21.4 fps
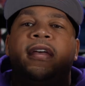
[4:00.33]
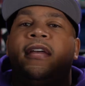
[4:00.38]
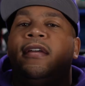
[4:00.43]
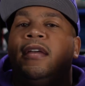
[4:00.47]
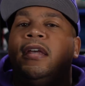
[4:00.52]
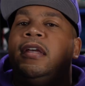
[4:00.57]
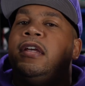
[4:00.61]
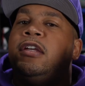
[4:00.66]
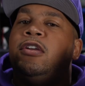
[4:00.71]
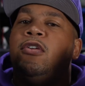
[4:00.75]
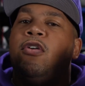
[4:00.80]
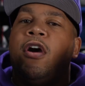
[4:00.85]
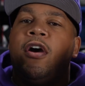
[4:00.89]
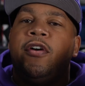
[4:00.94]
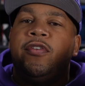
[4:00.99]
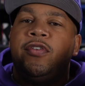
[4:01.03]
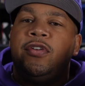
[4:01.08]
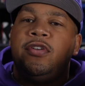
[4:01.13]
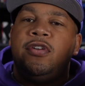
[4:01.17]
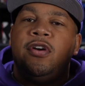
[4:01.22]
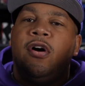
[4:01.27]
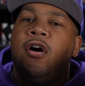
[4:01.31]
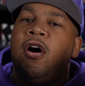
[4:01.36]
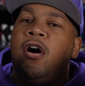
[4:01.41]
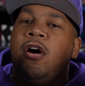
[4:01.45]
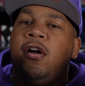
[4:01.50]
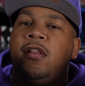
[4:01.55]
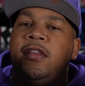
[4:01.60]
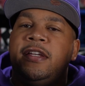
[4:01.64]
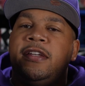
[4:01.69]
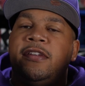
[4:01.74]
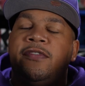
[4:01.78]
You already know
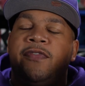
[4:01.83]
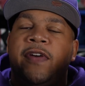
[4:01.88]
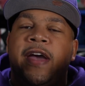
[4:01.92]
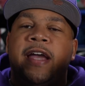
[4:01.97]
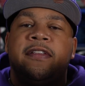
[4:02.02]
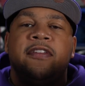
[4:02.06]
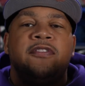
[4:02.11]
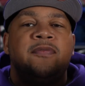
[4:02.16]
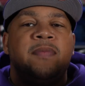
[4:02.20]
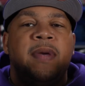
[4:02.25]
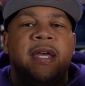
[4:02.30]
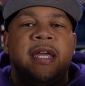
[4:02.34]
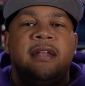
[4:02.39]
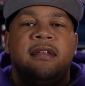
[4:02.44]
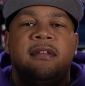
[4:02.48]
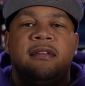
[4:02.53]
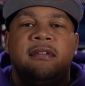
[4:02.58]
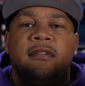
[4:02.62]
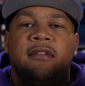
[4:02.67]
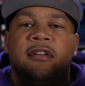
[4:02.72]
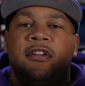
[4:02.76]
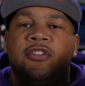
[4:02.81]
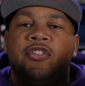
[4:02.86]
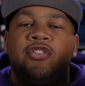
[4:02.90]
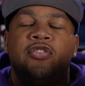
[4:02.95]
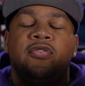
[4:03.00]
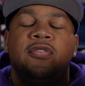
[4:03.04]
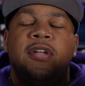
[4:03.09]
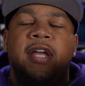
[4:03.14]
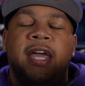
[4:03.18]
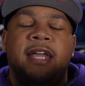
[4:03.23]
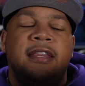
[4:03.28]
all these factors made it a
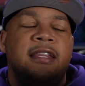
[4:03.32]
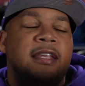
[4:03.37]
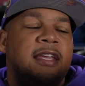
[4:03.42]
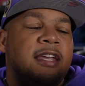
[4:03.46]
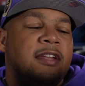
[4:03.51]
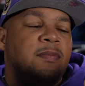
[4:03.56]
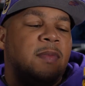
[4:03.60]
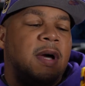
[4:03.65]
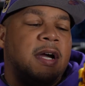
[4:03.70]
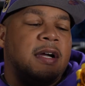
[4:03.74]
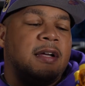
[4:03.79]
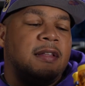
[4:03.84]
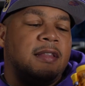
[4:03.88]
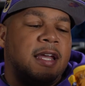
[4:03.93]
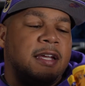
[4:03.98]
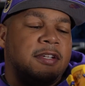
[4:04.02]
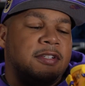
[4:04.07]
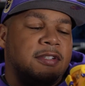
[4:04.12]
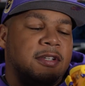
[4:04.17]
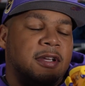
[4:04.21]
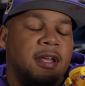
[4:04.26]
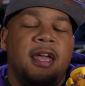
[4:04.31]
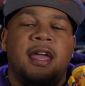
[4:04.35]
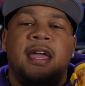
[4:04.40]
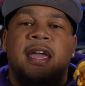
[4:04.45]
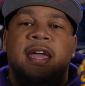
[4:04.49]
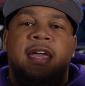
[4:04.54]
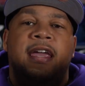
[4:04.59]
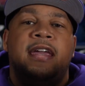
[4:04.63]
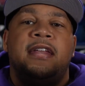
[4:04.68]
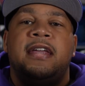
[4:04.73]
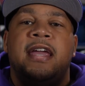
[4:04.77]
shoe that had to get in my collection,
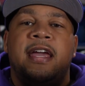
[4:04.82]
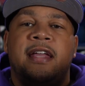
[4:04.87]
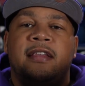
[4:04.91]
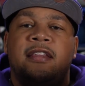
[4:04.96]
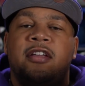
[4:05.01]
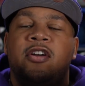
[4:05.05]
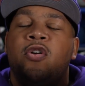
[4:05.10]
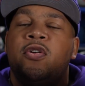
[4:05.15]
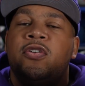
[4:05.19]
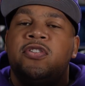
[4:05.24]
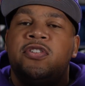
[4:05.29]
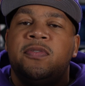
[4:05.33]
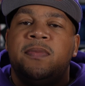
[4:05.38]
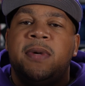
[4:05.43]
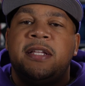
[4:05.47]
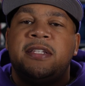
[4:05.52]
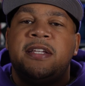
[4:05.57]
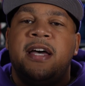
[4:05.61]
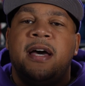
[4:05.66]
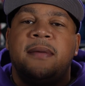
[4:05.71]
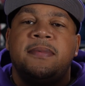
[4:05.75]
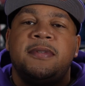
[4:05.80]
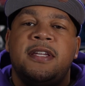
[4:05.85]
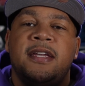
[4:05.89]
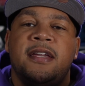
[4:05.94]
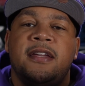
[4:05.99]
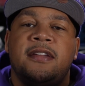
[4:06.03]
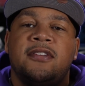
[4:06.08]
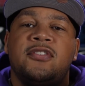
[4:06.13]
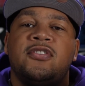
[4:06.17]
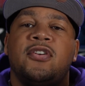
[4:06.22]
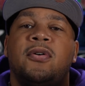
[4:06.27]
and it had to go into my top
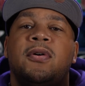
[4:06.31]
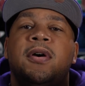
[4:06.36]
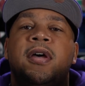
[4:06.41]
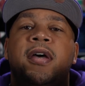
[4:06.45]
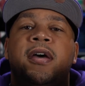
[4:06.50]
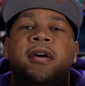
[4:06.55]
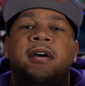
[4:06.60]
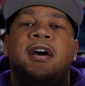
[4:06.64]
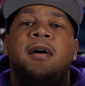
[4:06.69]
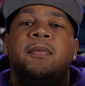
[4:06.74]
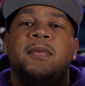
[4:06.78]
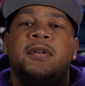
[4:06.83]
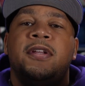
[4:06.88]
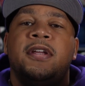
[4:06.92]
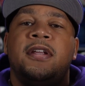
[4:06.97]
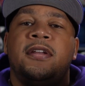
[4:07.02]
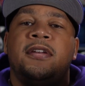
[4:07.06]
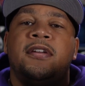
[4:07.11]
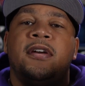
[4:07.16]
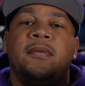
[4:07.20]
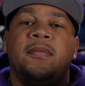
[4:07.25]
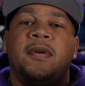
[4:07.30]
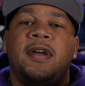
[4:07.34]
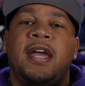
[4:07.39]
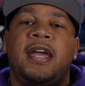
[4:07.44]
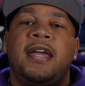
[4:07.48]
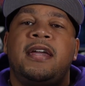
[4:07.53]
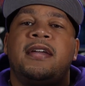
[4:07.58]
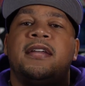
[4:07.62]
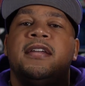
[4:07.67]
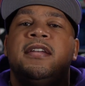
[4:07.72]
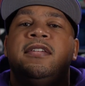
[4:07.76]
10. So coming in at number
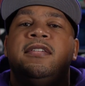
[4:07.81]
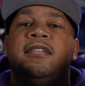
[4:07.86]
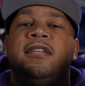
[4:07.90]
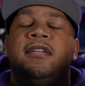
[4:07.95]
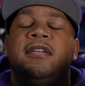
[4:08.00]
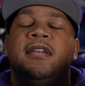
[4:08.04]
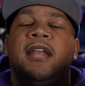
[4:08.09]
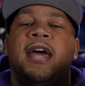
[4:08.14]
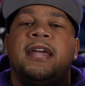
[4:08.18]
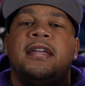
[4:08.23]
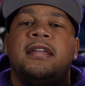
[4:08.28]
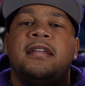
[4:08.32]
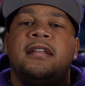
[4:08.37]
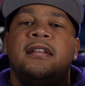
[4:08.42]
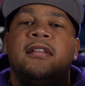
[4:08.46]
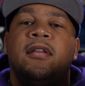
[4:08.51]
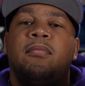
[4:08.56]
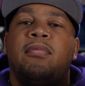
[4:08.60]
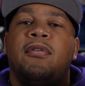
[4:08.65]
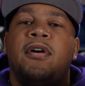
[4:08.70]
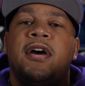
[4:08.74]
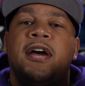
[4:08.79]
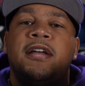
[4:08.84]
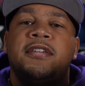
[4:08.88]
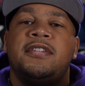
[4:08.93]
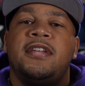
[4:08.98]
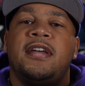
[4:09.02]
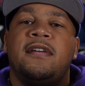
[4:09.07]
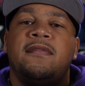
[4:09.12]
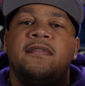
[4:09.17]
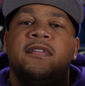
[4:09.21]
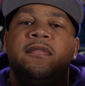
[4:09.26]
8 is the Nike LeBron
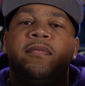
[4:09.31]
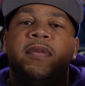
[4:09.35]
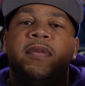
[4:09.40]
7